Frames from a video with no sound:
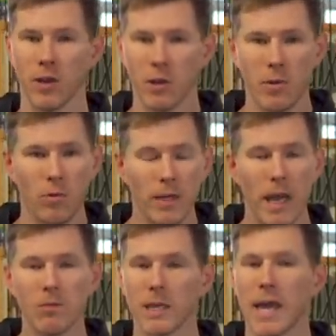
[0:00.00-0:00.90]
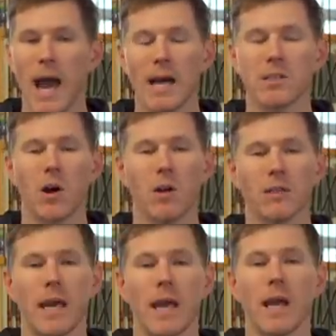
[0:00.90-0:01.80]
You're gonna be really able to cast all
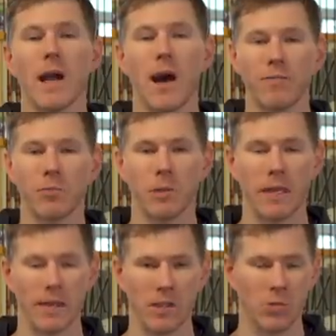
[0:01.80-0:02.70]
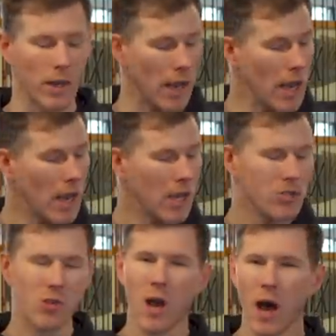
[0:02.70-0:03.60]
day comfortably in this one.
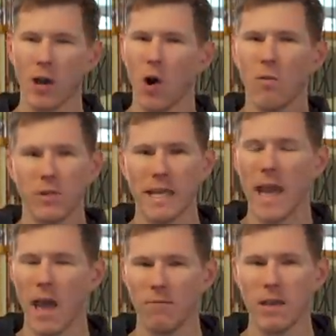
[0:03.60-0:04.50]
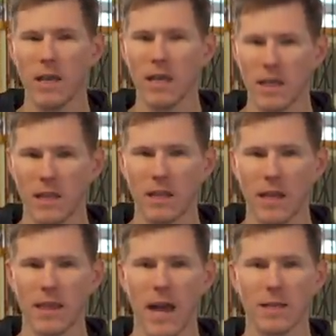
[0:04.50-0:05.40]
So not overly heavy, anything
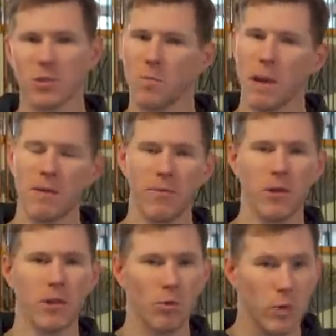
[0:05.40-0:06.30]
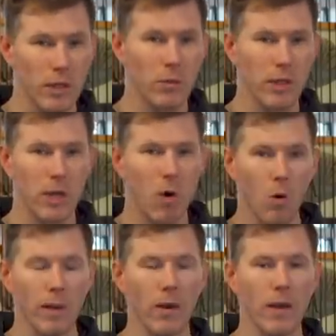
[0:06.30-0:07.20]
like that. So maybe if you're in the really, really
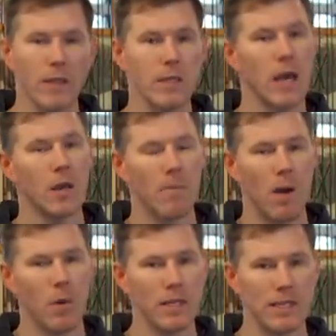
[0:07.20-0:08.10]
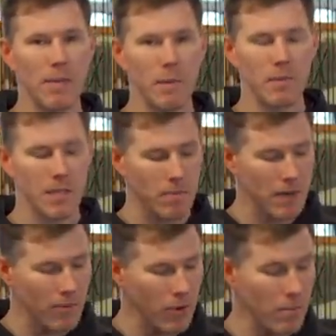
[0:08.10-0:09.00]
cold areas, you might wanna step up to something
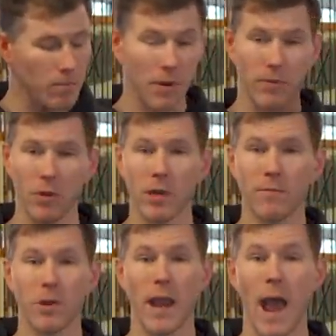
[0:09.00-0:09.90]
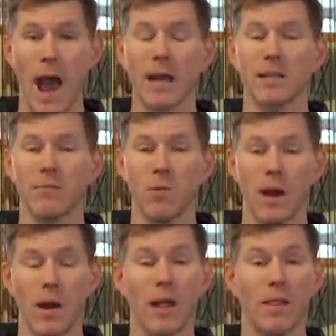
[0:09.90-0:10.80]
different. But if you're looking for an active
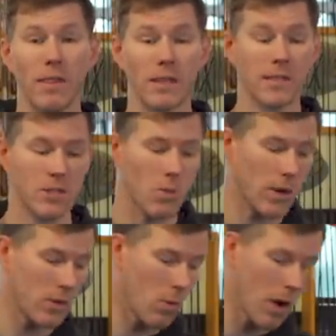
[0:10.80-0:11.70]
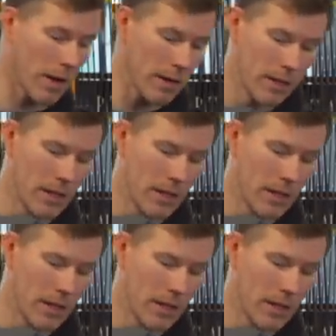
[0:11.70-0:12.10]
wear, this is the one you want.